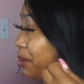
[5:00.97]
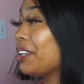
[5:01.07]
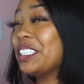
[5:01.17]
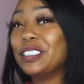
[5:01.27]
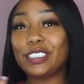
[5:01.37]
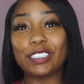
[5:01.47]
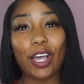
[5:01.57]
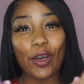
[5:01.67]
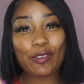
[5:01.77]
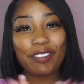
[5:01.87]
getting
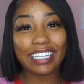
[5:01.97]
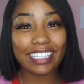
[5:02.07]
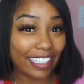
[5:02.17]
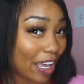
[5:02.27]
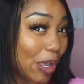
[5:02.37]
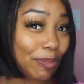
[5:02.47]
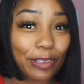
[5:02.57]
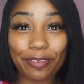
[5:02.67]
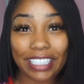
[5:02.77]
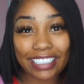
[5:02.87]
so many
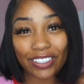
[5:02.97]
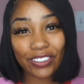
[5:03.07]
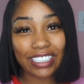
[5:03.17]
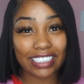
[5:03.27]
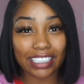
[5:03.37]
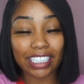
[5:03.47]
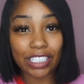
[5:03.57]
compliments on this because I